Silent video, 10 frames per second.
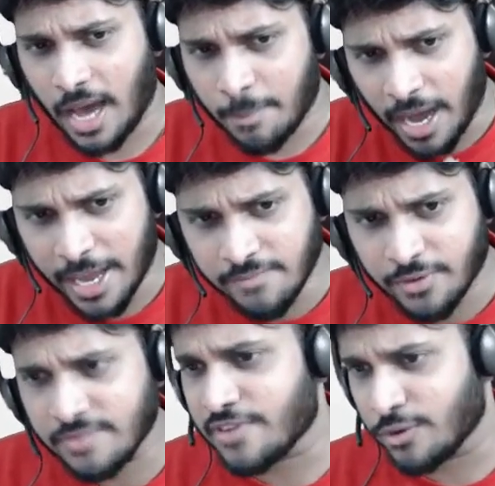I am
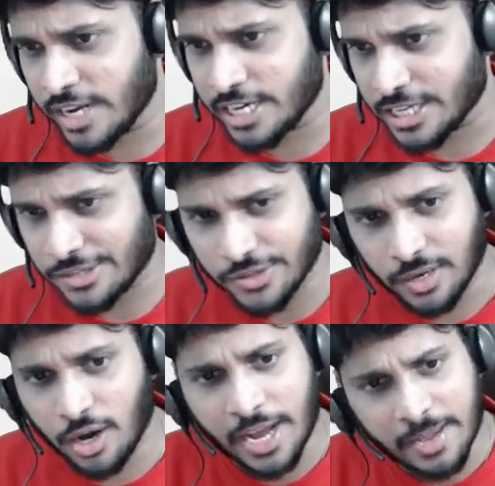from foundation, sir,
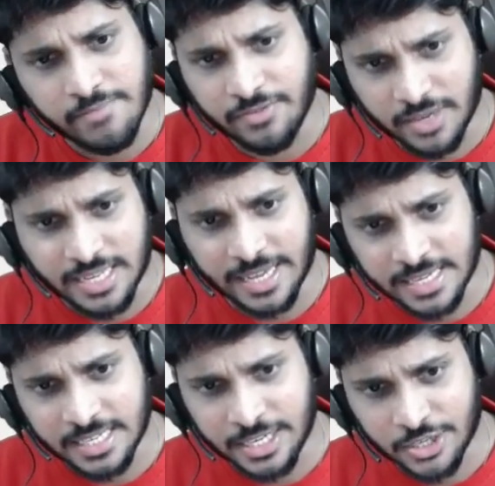or I am a
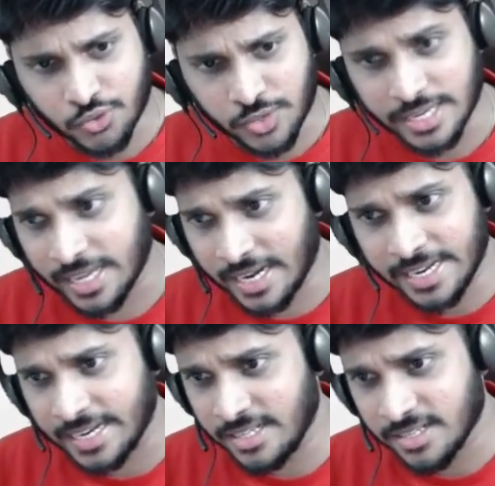direct entry student. Can I
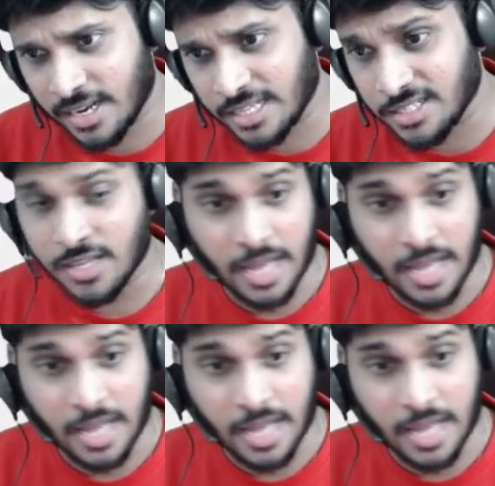get these classes?